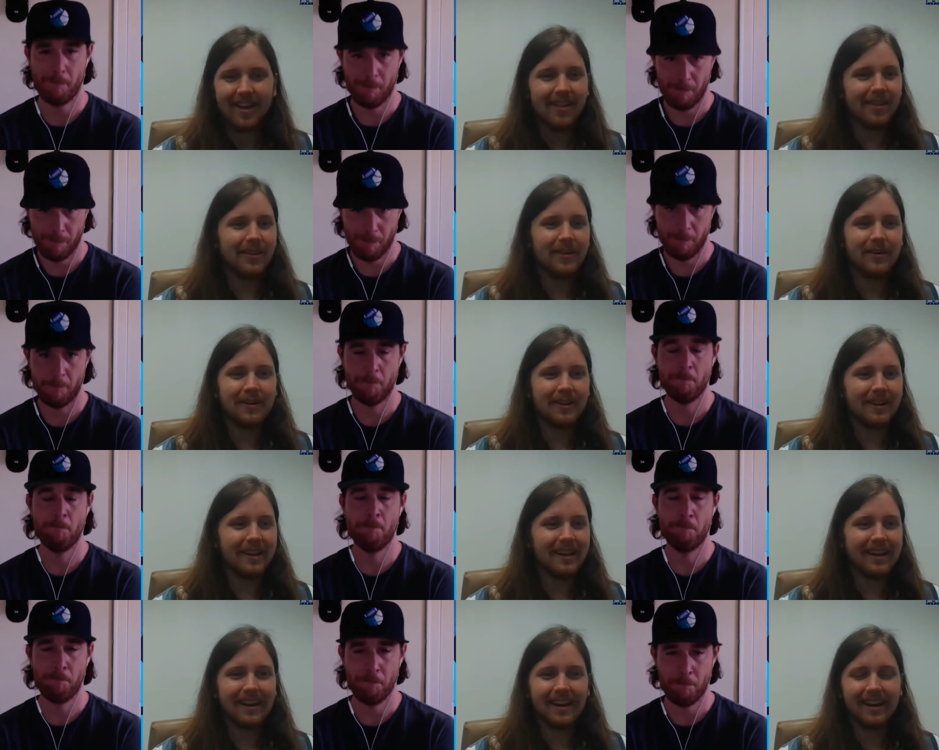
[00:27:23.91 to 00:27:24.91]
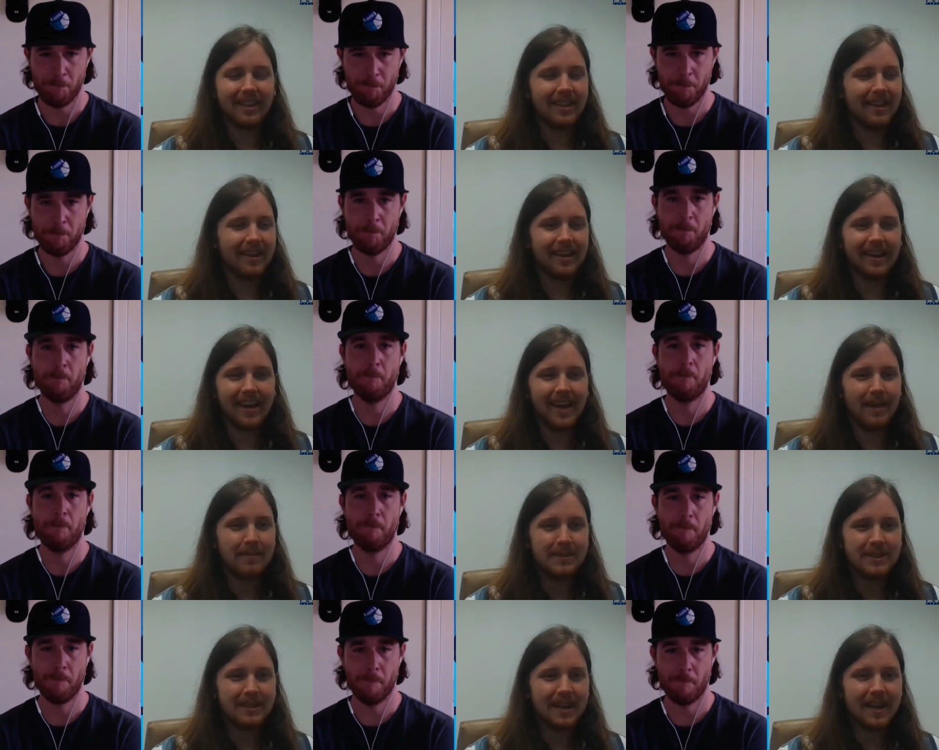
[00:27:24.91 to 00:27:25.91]
Speaker 1: literally the
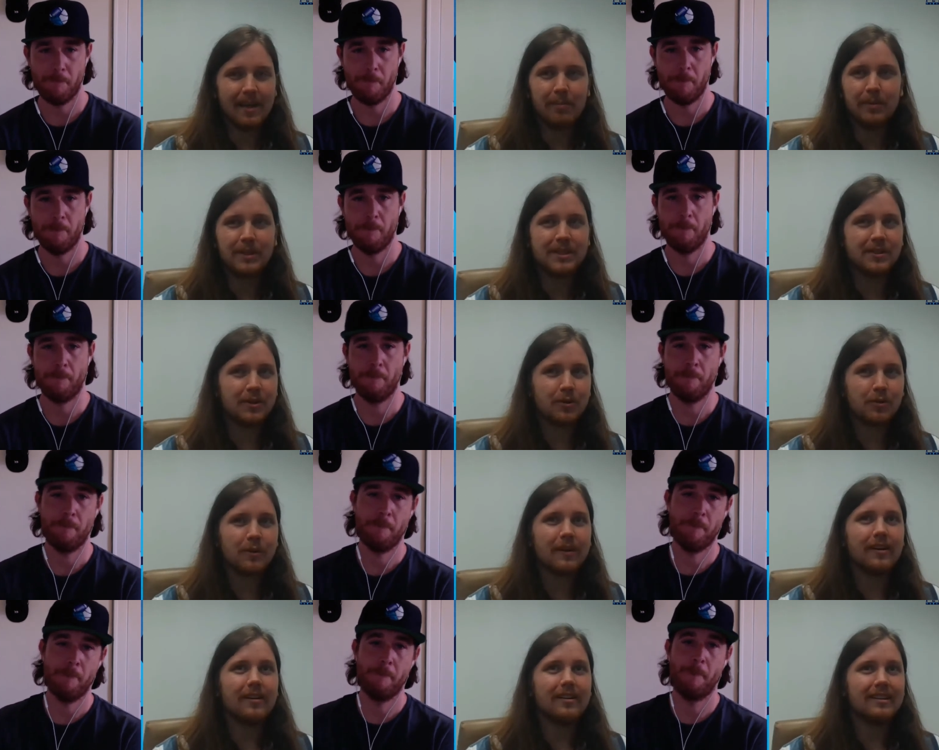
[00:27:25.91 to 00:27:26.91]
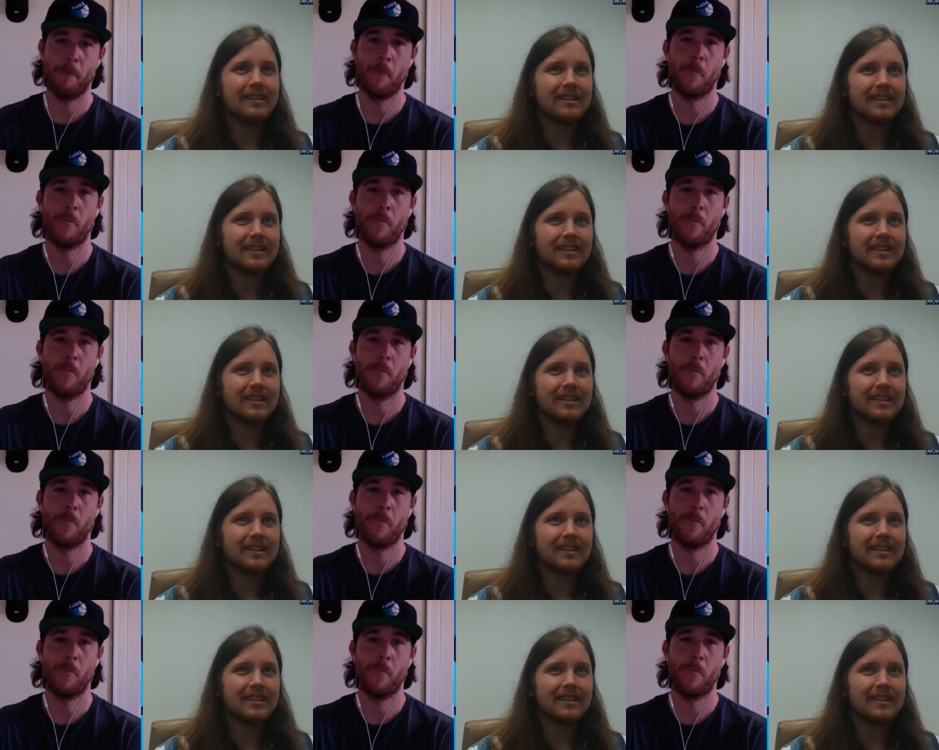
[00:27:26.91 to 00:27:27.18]
Hampson hype is still real.